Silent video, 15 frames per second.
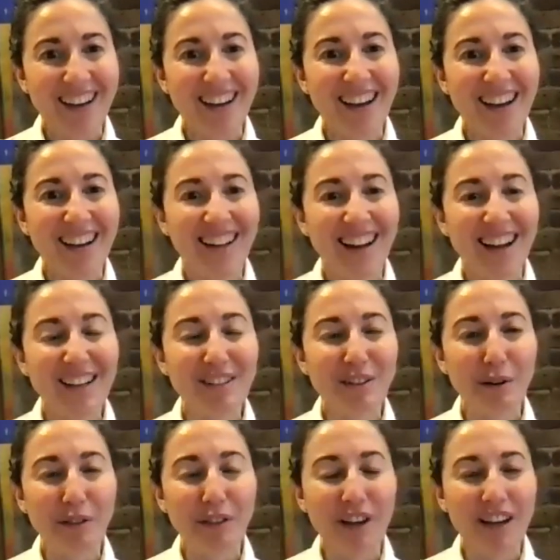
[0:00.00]

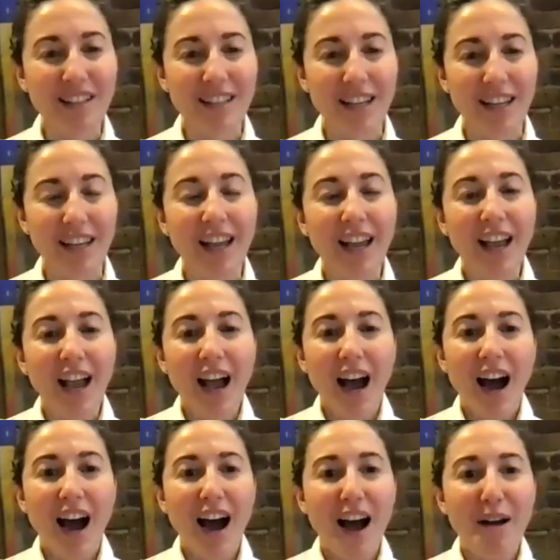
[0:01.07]
LuxCo 30.
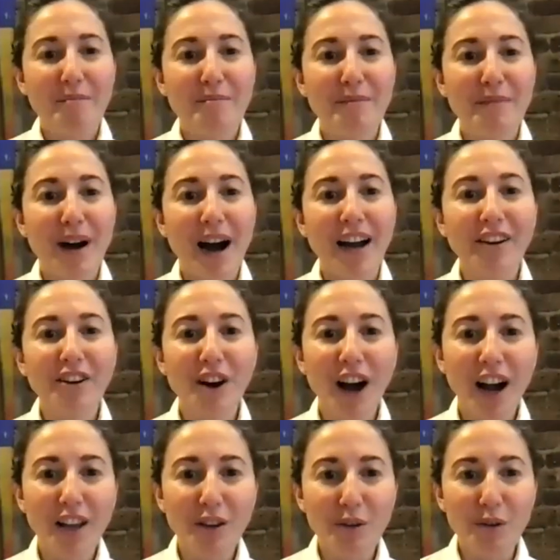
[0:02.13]
I don't know
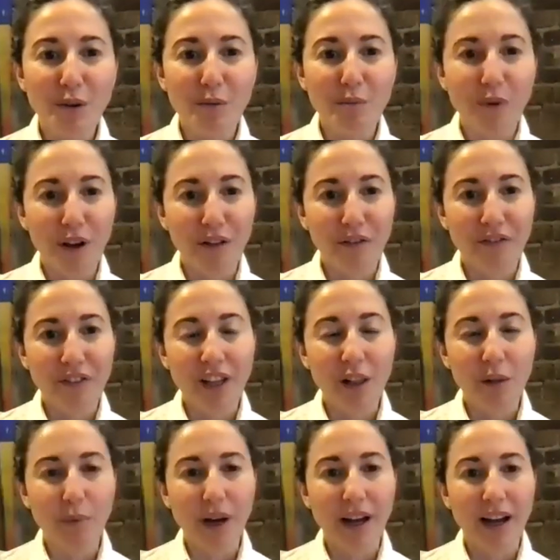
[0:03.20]
how you both feel,
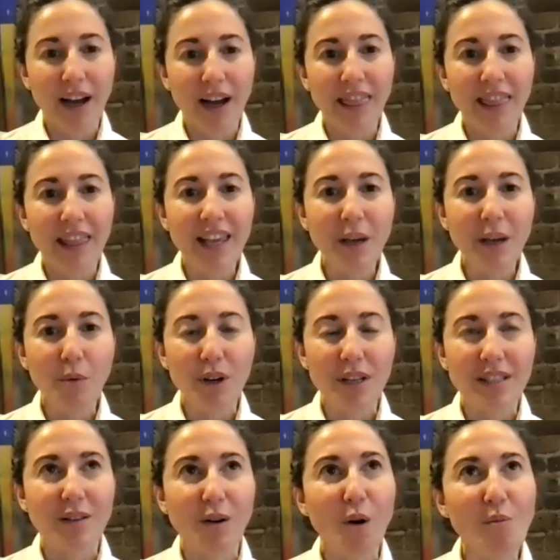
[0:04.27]
but I think it
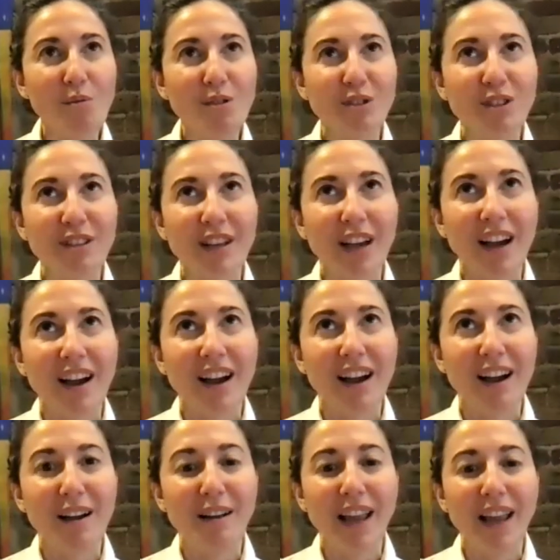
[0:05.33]
was almost
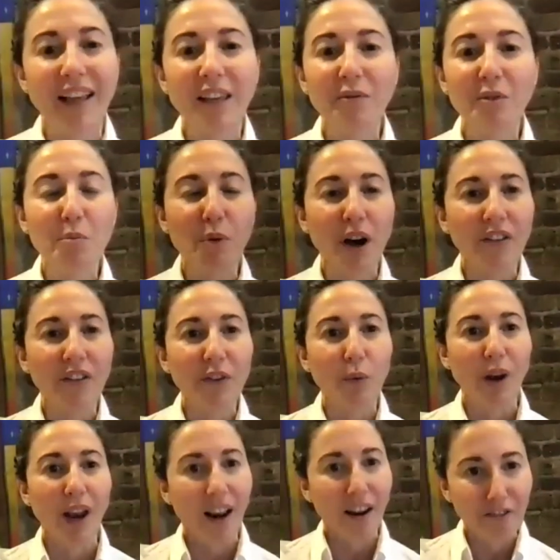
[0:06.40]
like giving birth to
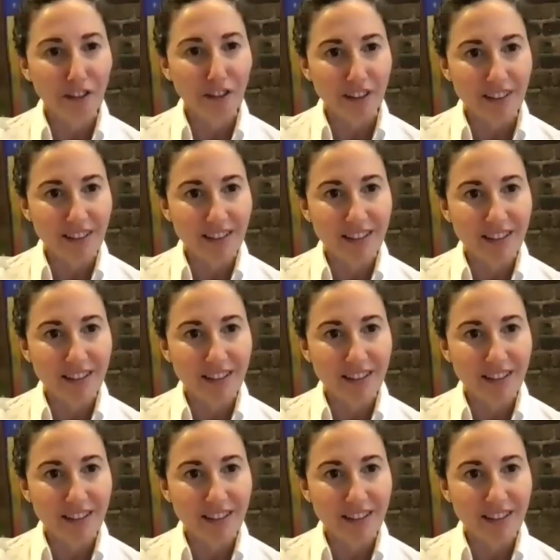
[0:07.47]
an elephant.